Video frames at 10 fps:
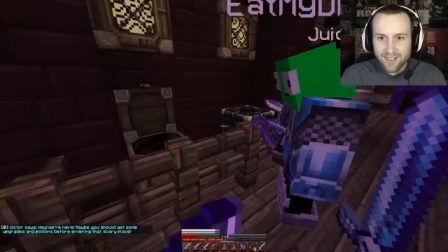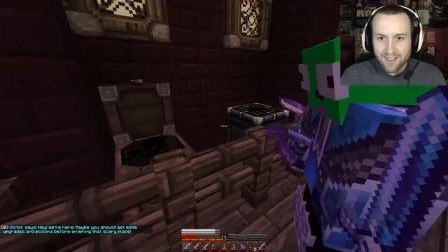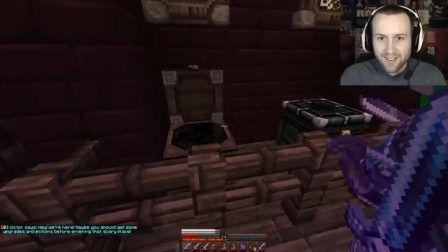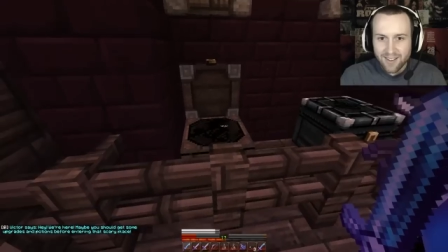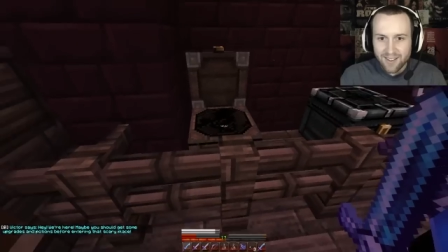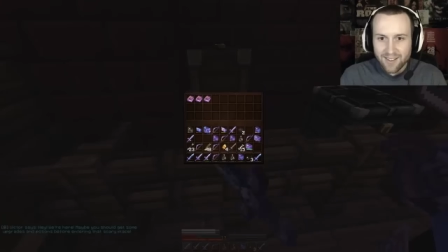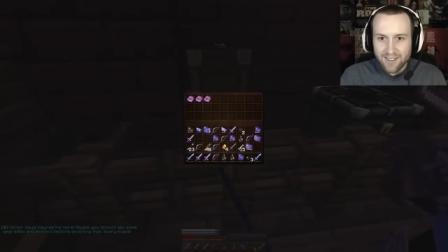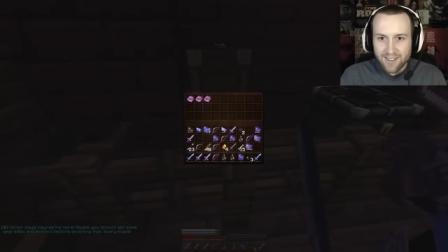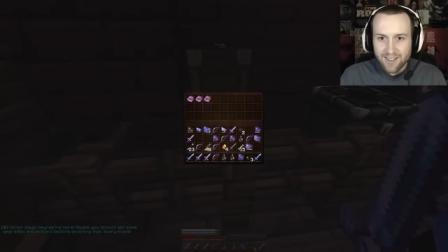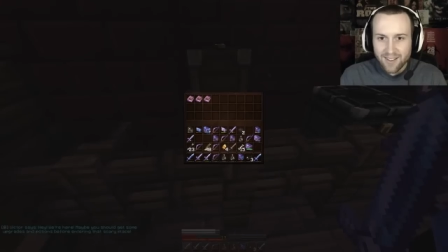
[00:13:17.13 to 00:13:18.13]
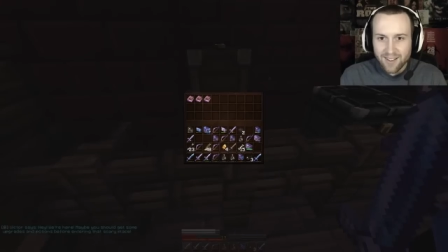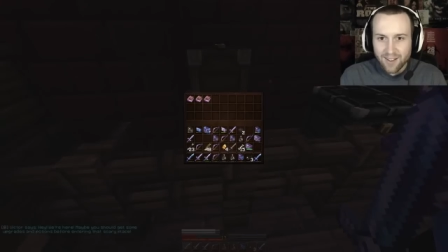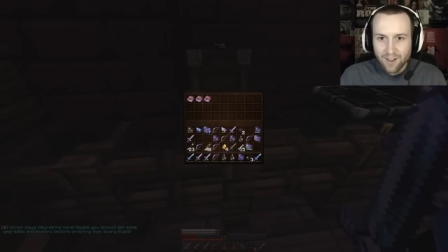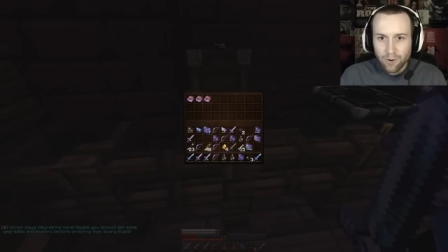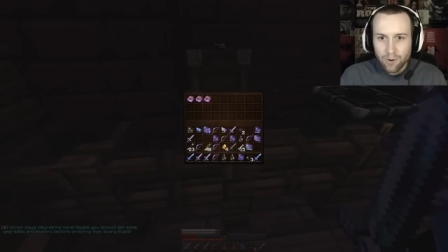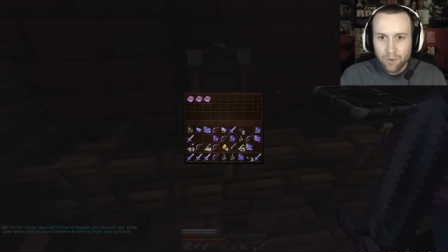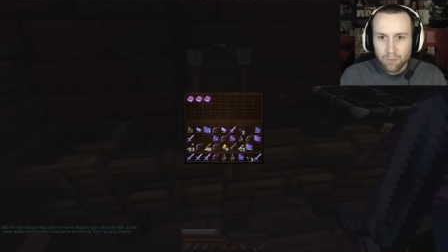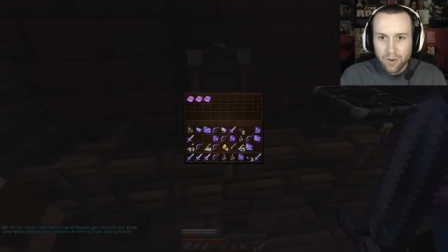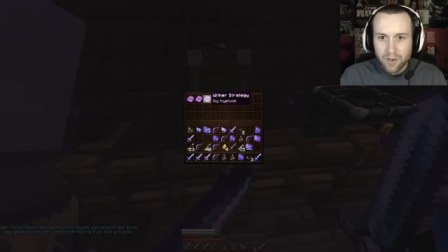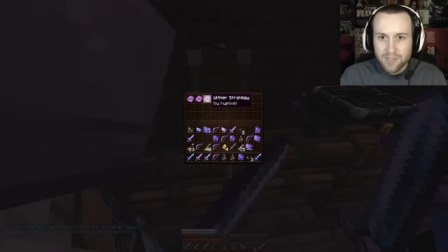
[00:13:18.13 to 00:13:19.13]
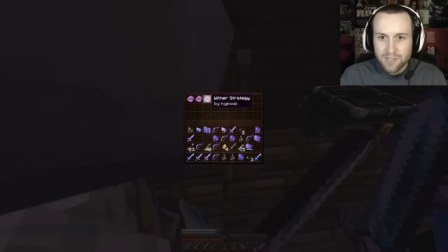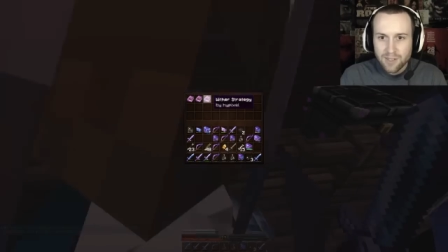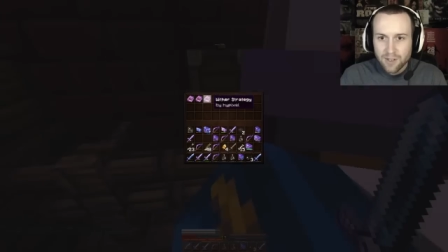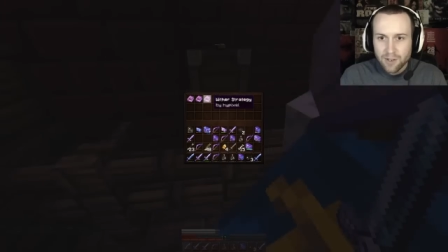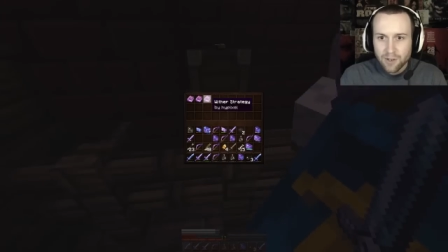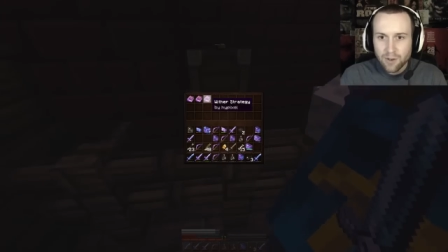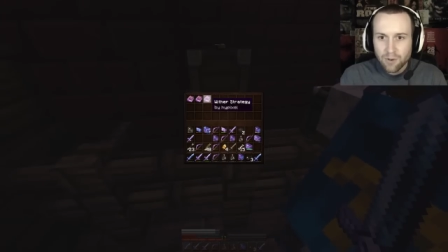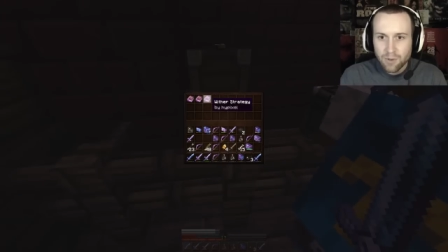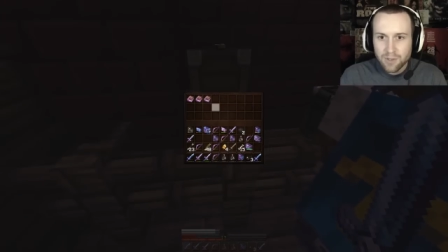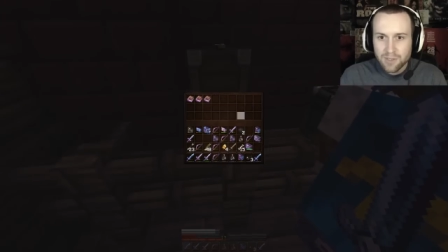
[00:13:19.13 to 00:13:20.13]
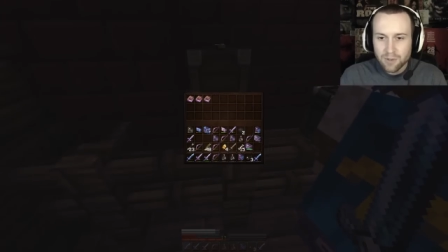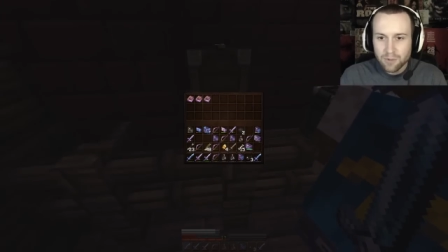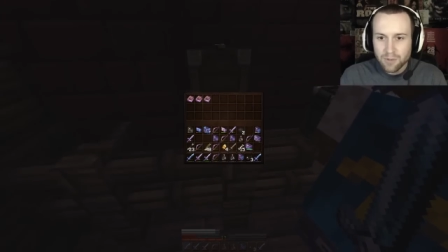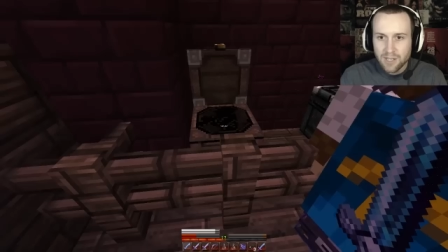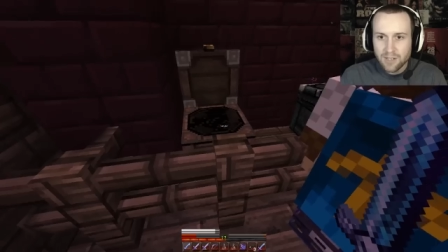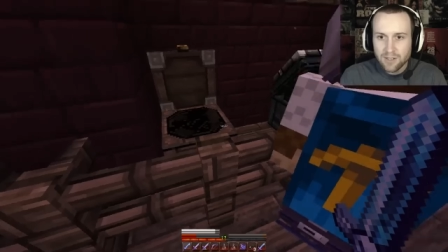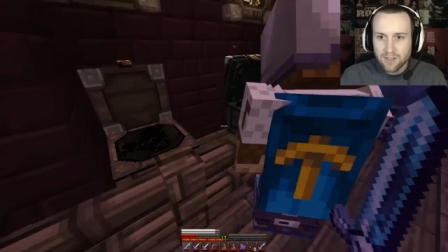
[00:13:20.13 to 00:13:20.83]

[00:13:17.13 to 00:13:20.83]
to be like, oh, man, they're so strategy. good. Oh, books. All right, read it. Who read wants it. to read it?